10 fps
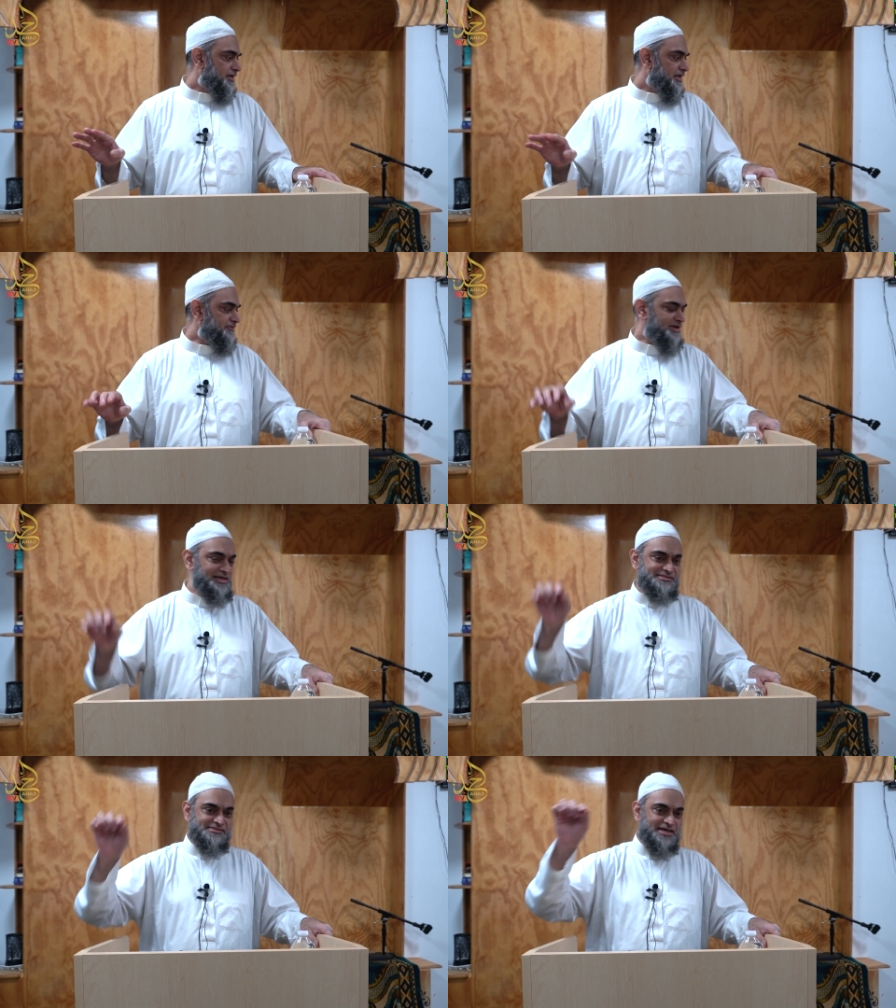Even
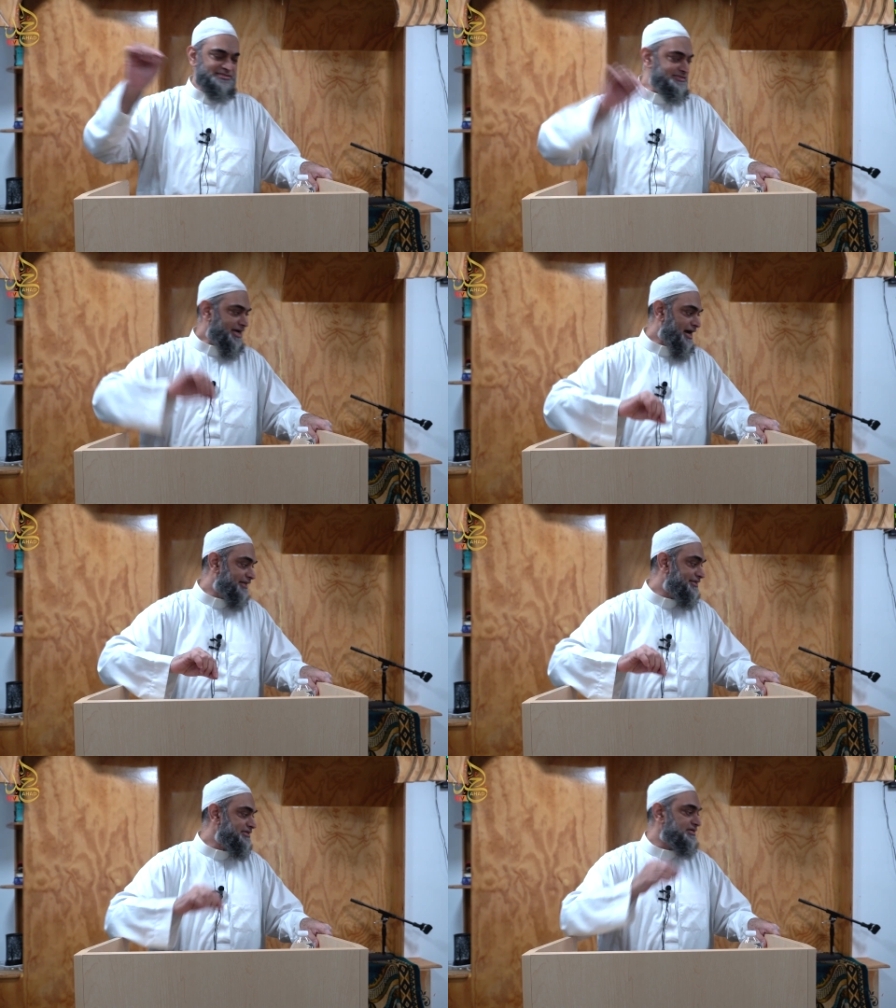it says in the
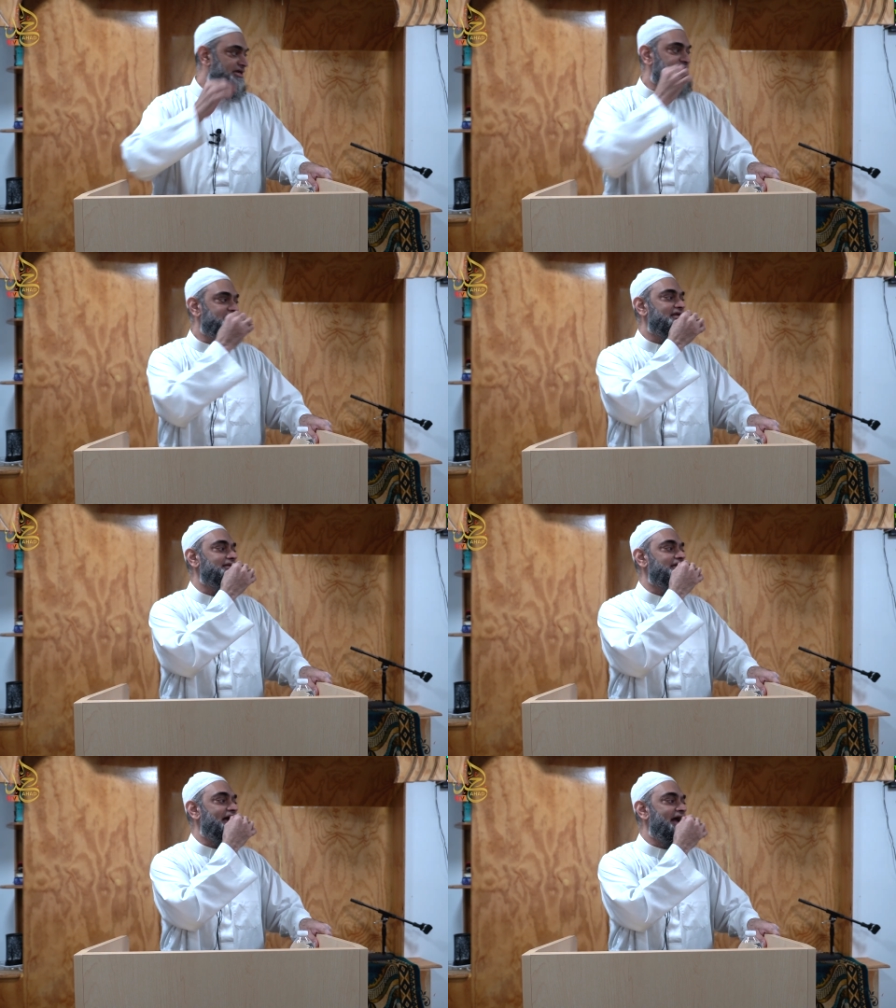hadith, even the
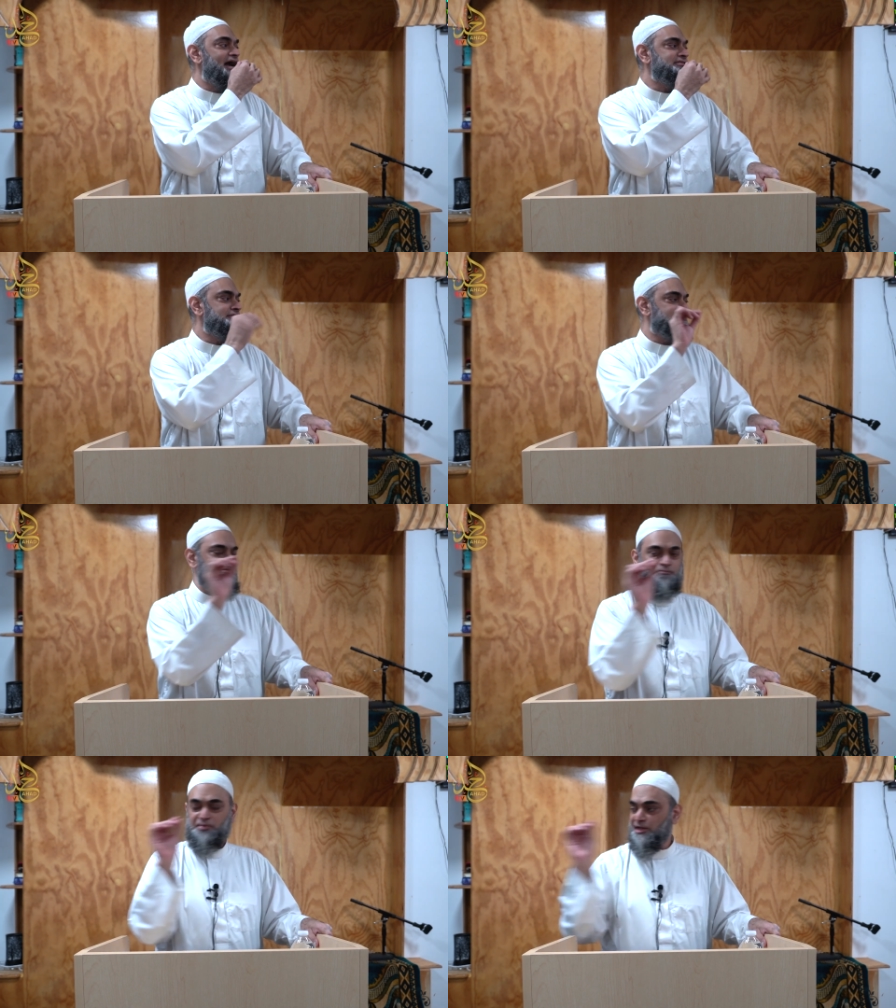last
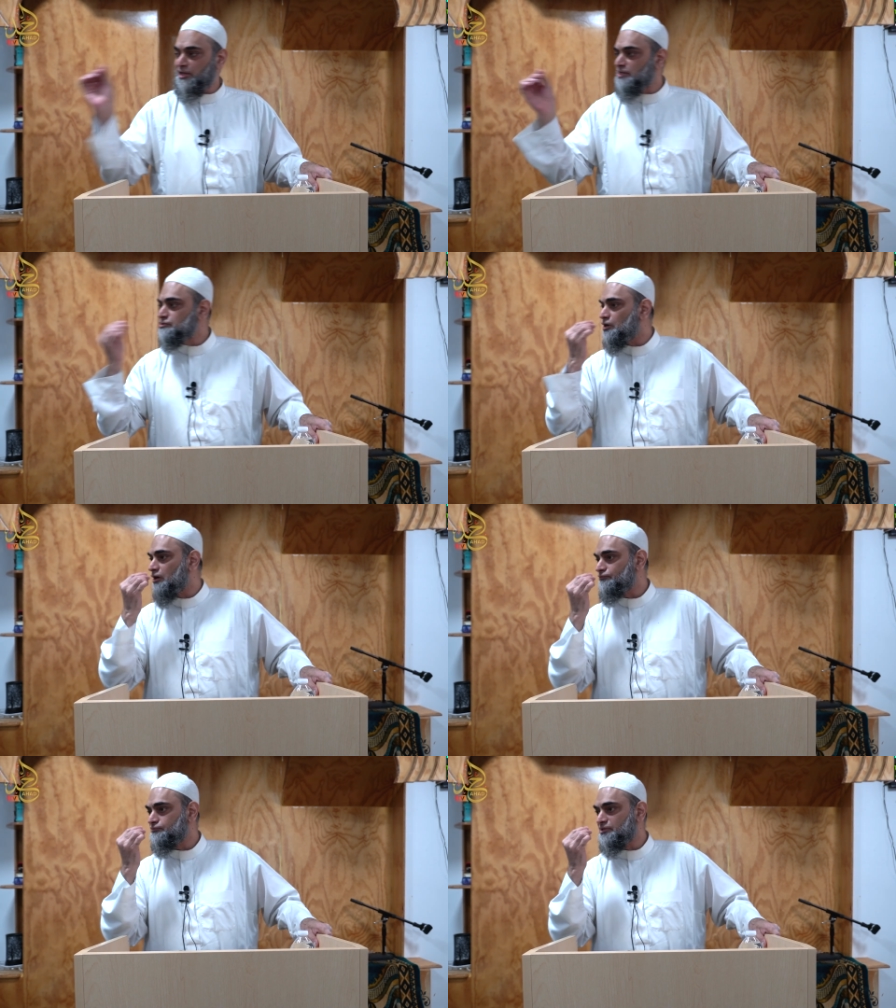piece
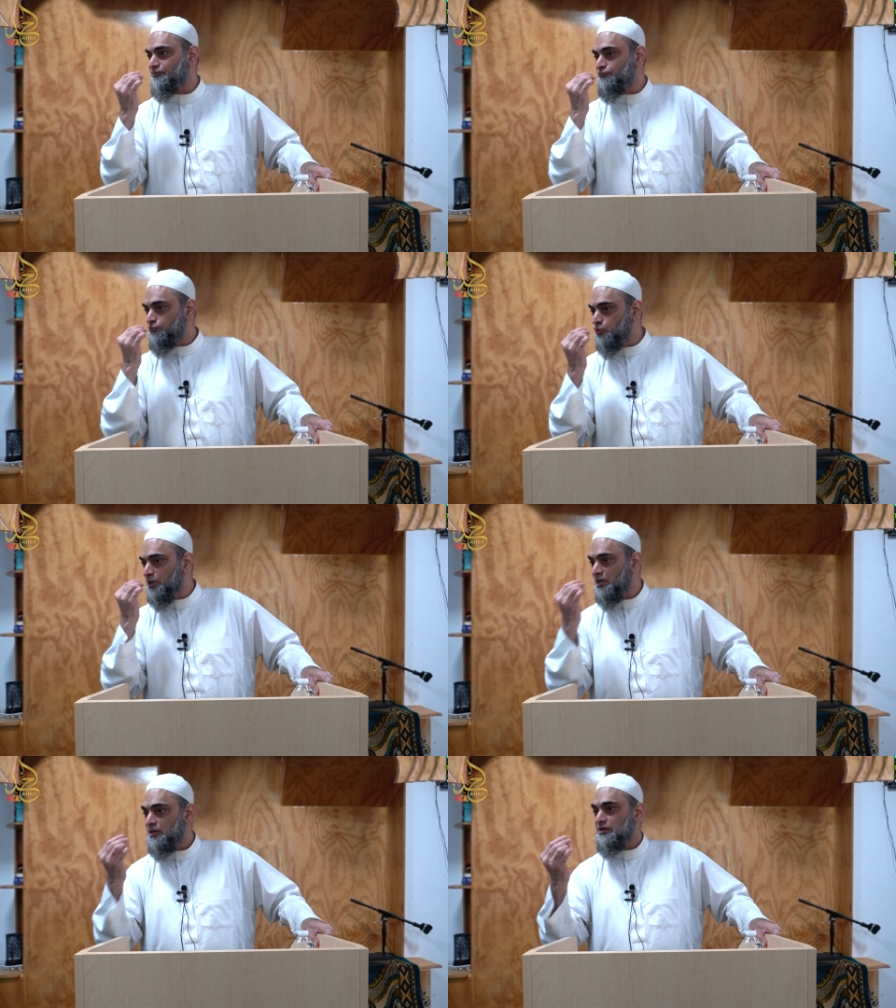of the
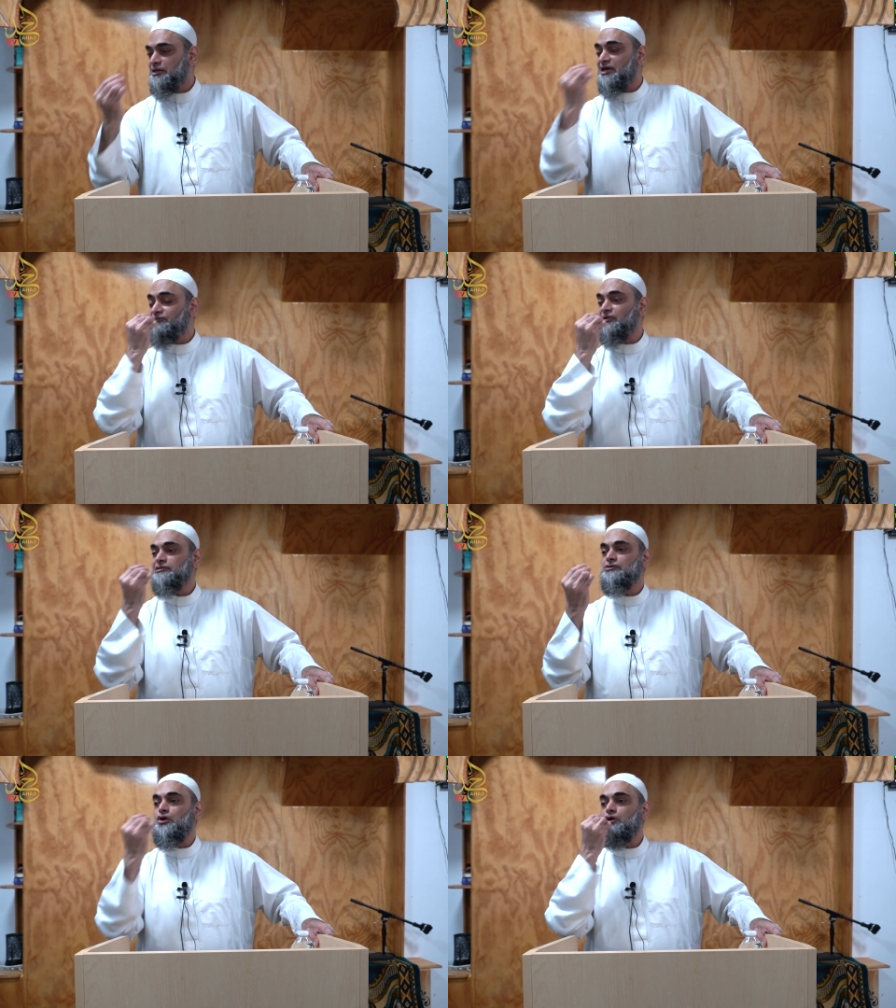food, it will
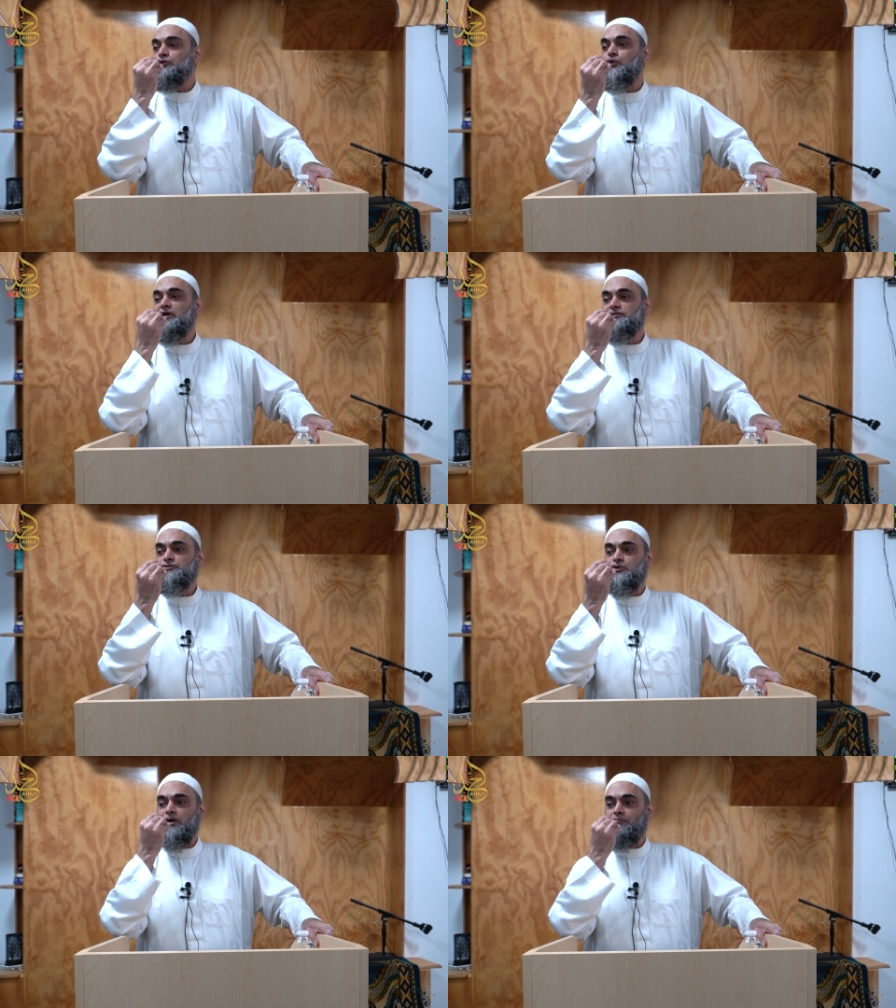not go
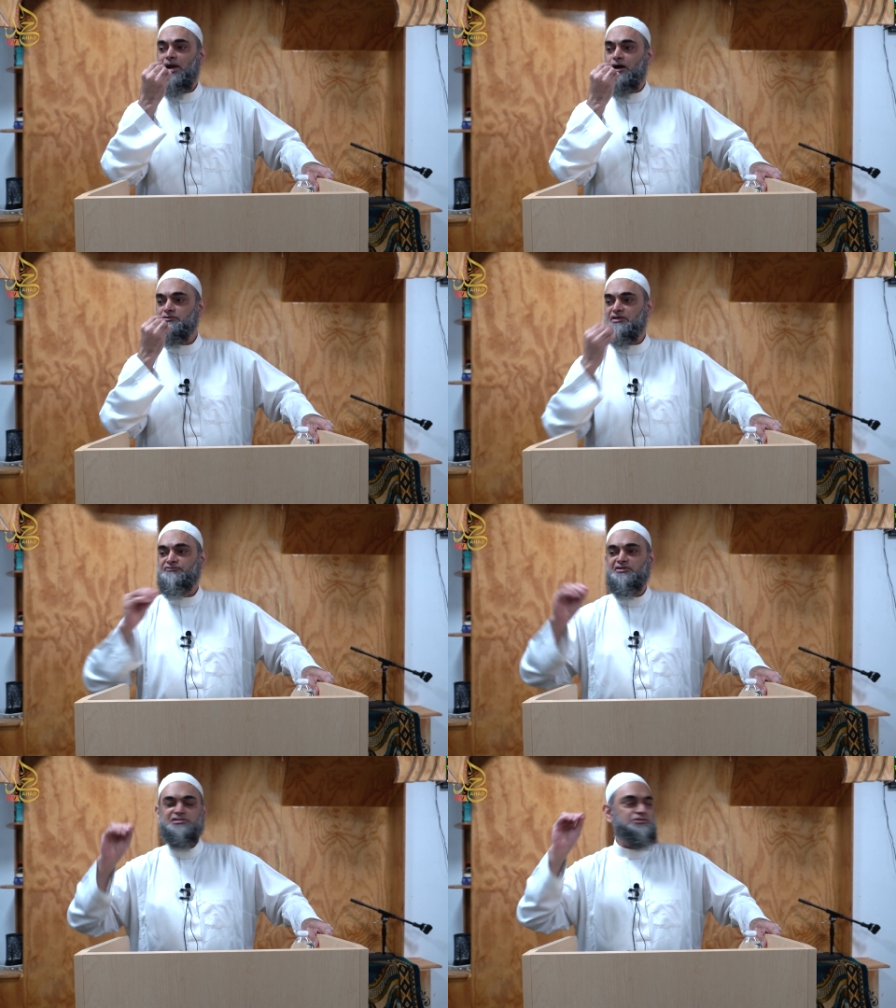into your mouth
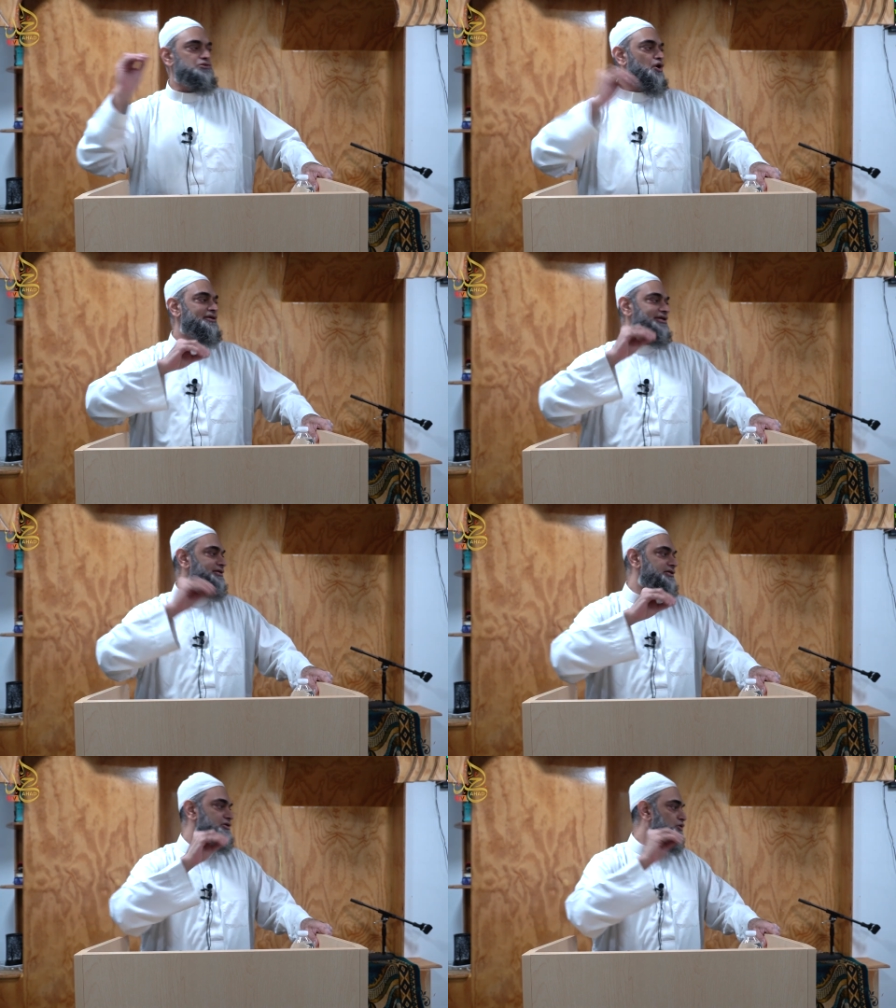if it is not
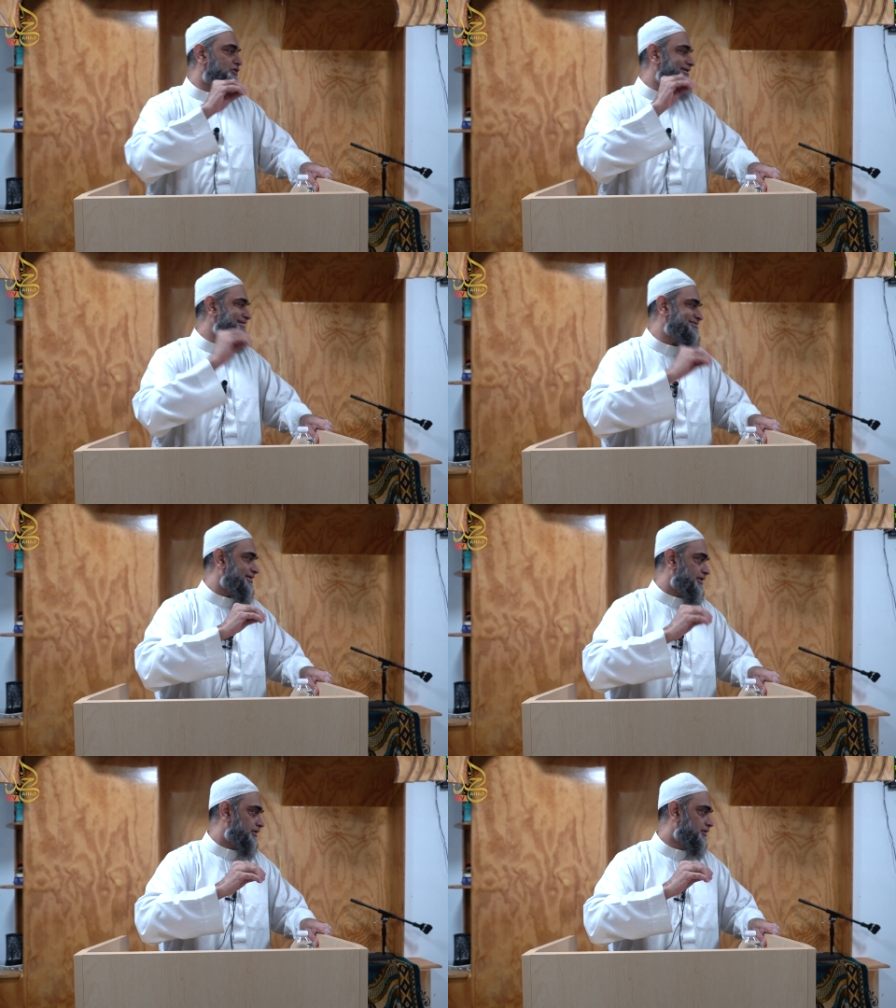into your
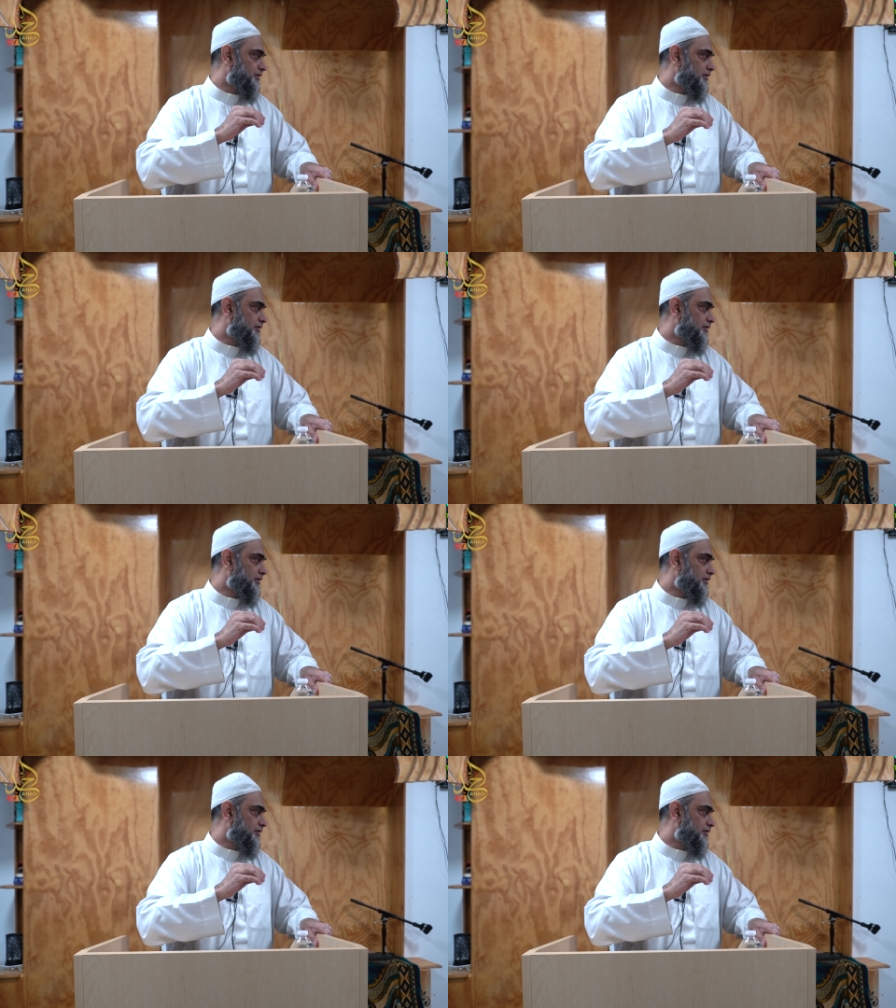destiny.